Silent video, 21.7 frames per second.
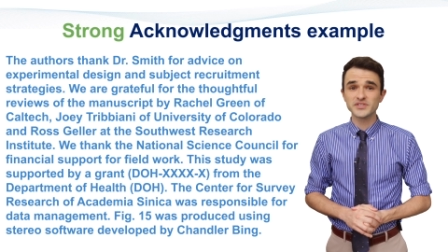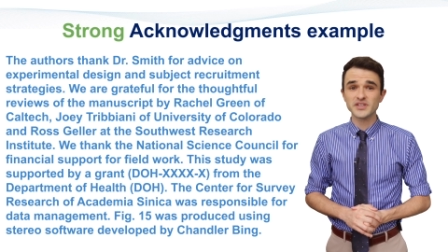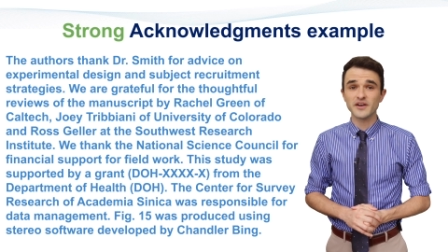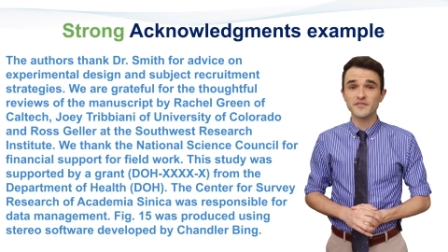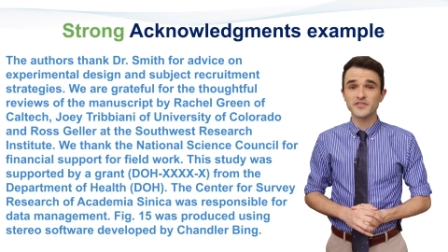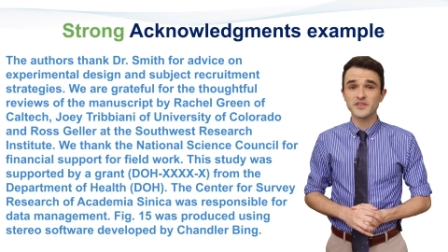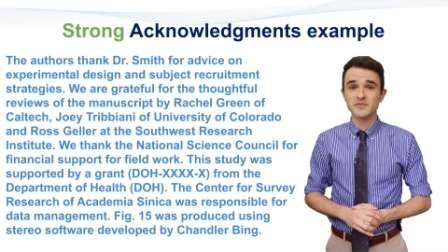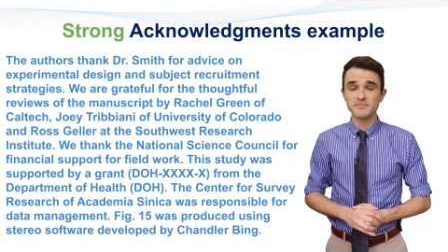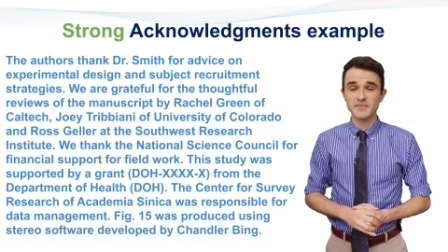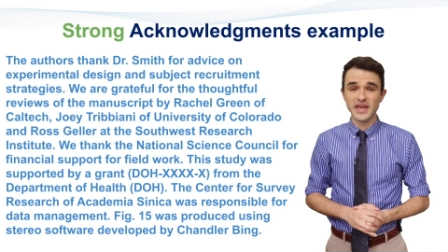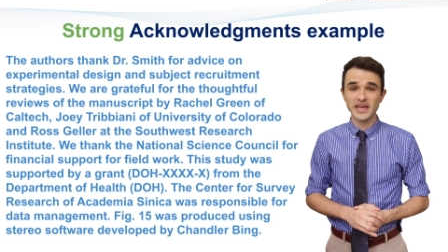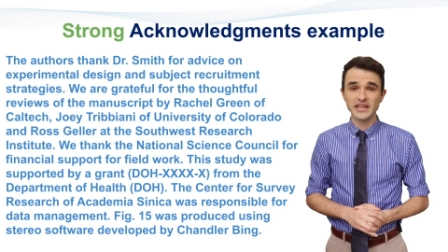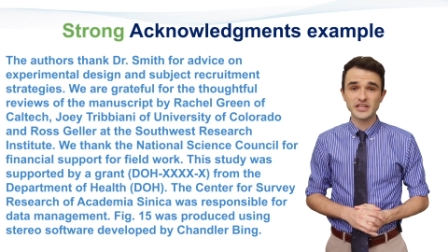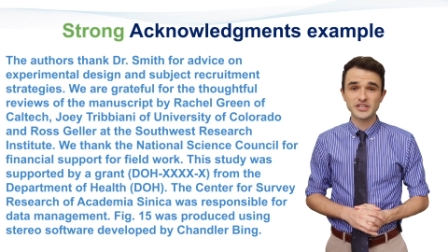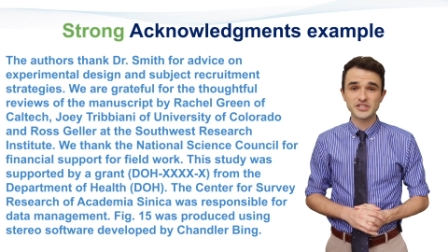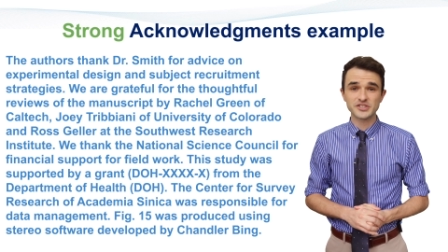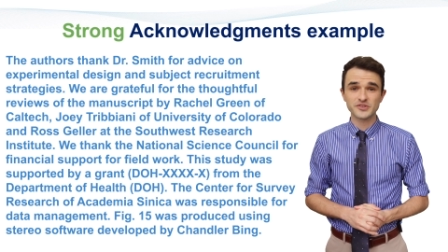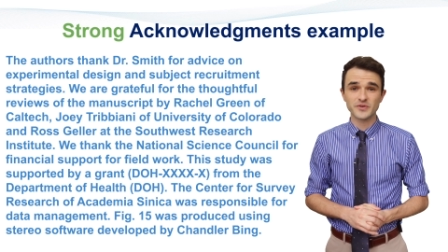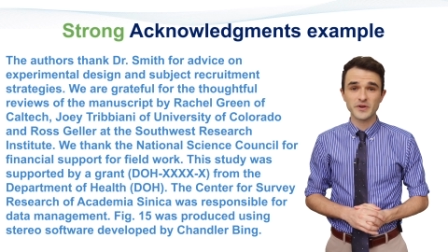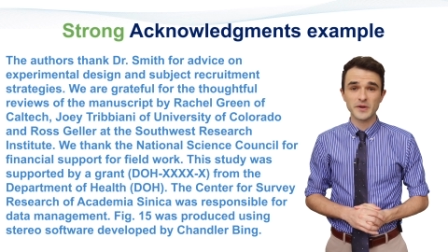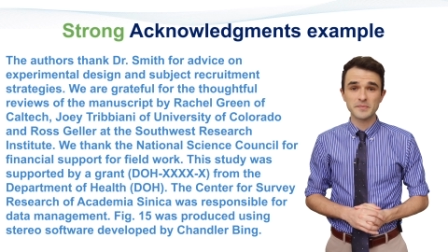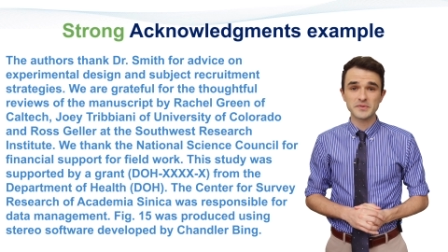of the
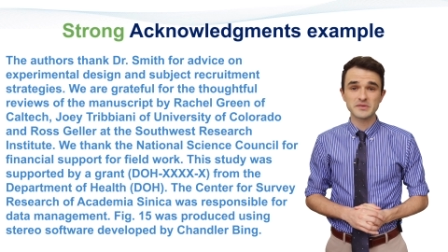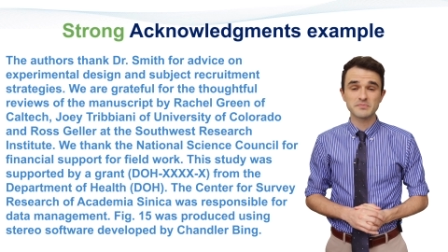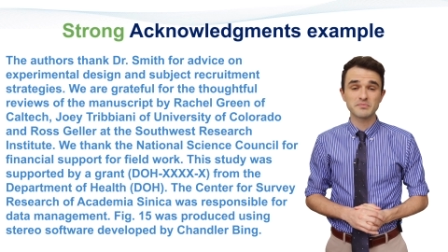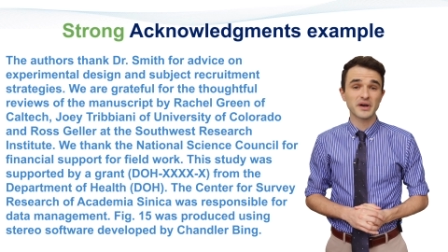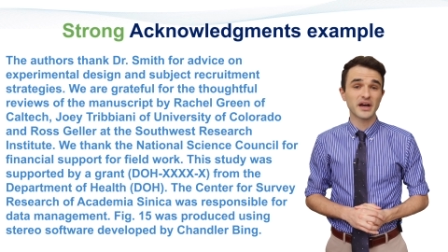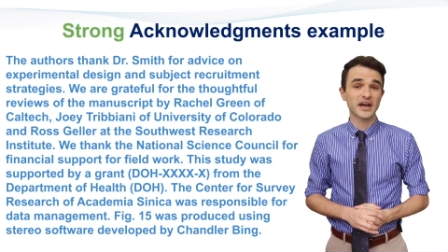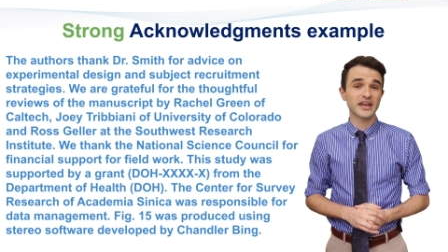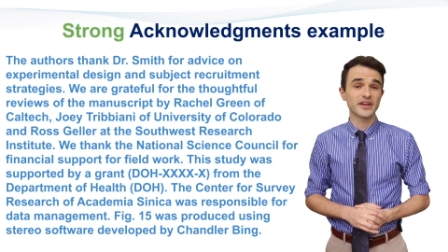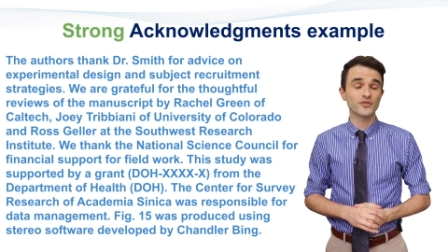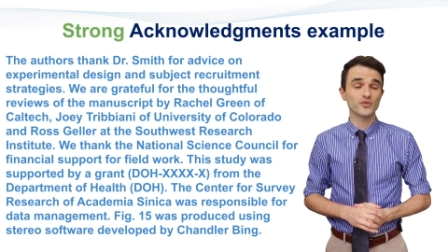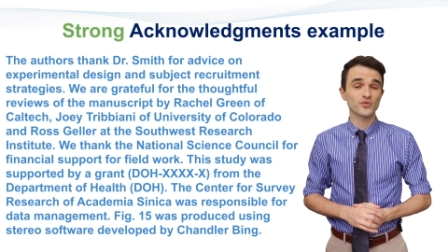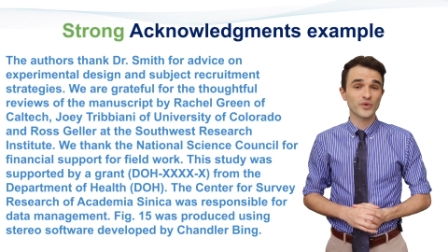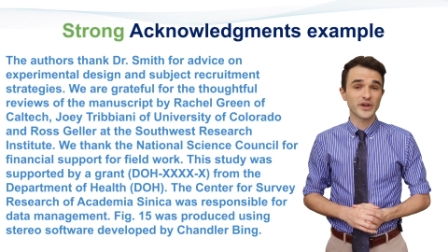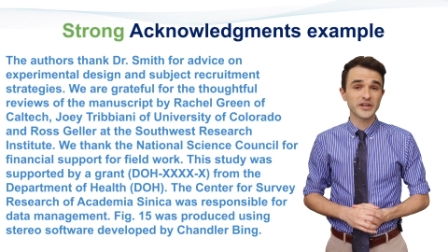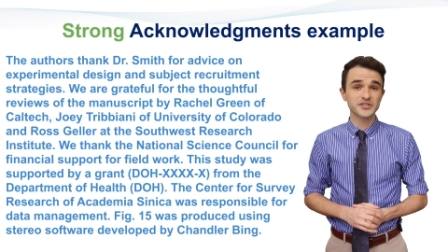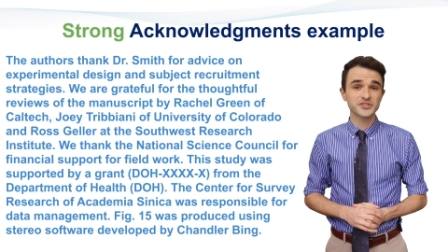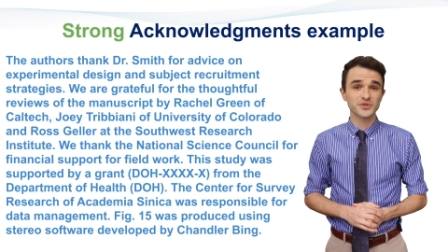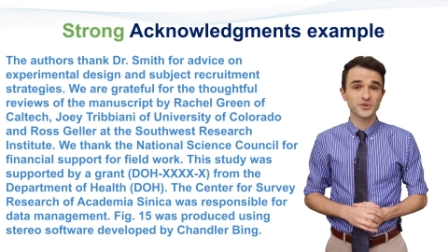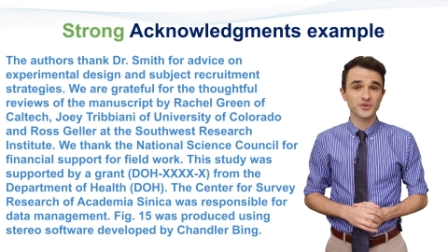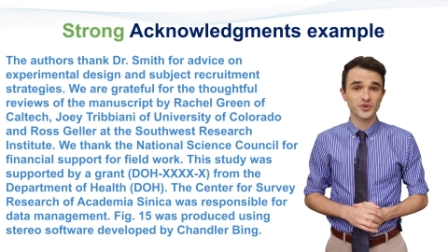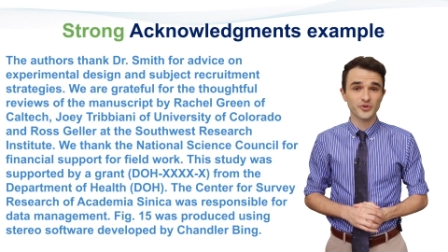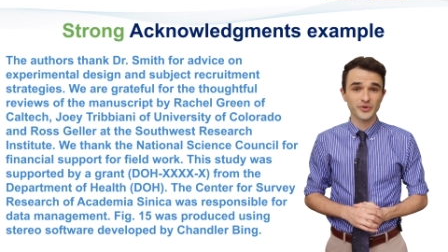manuscript by
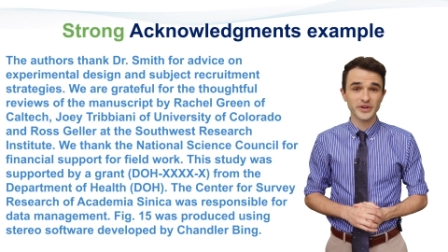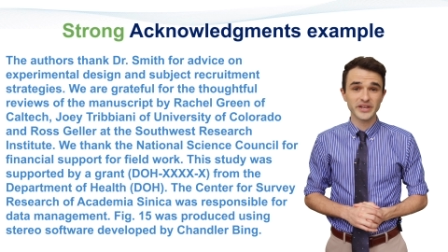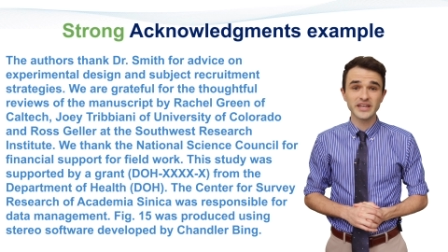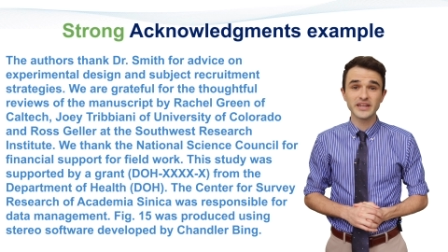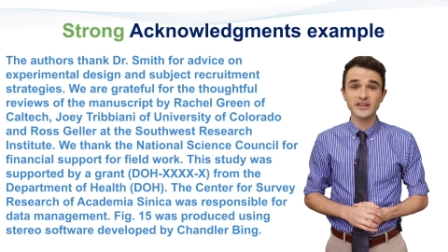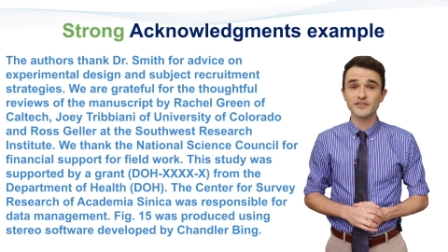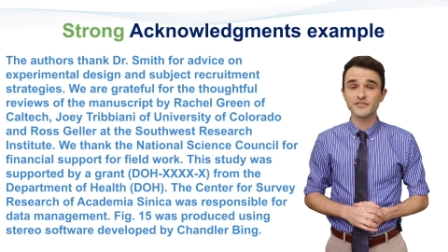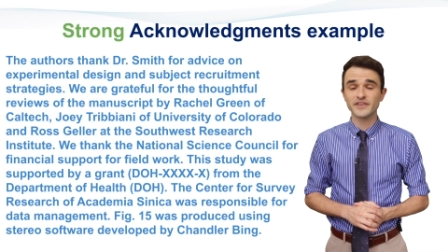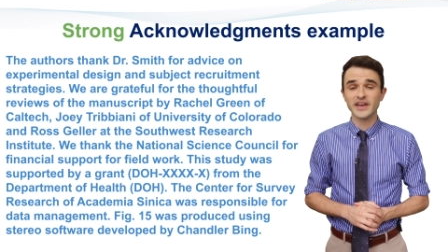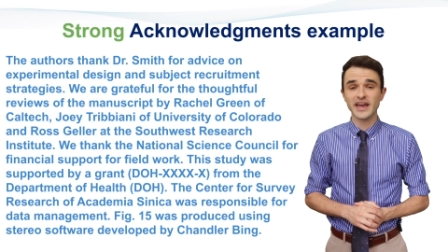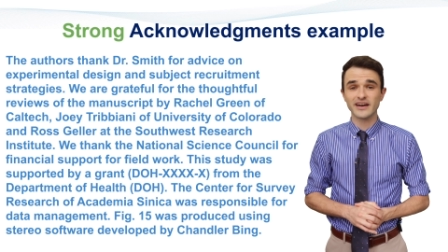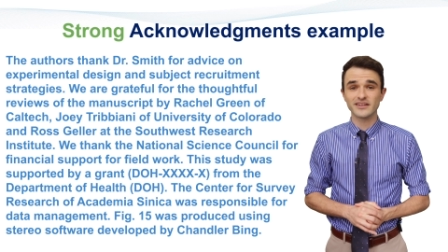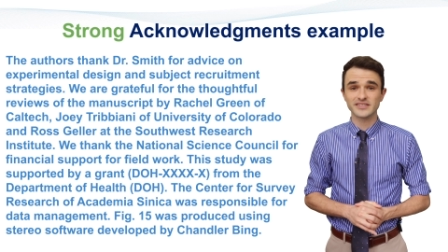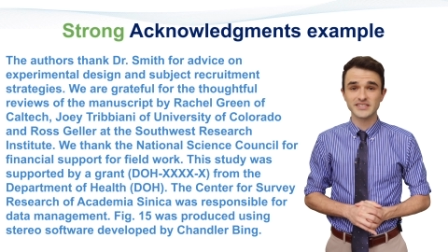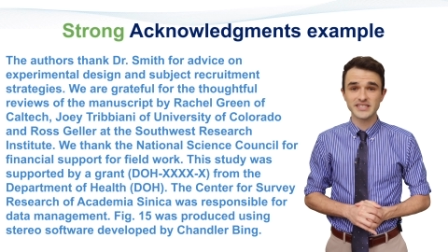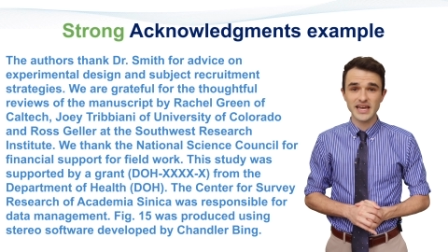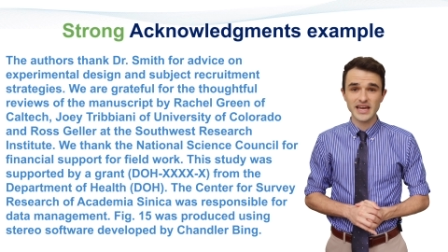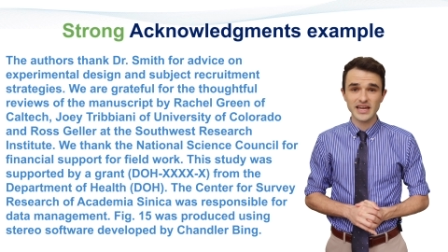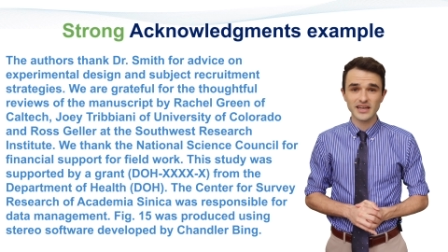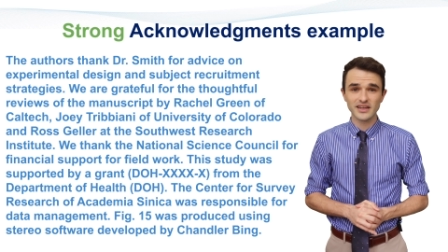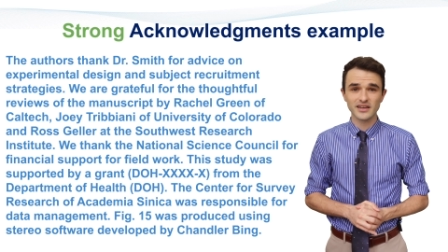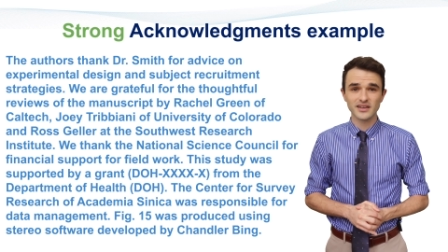Rachel Green of
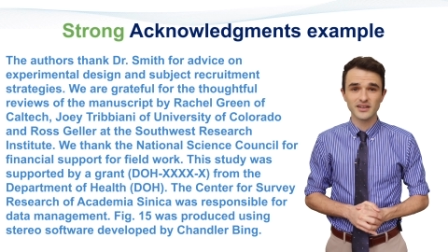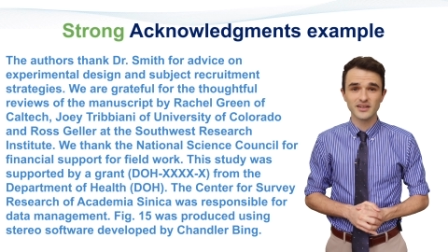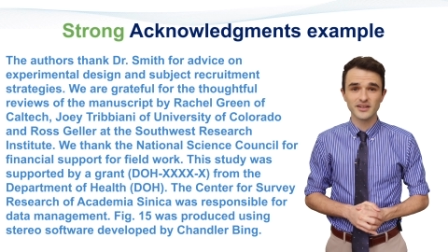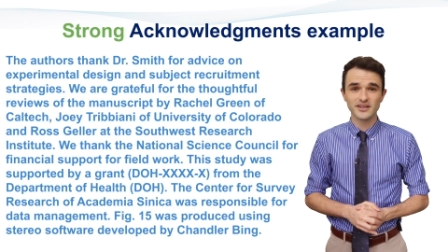Caltech,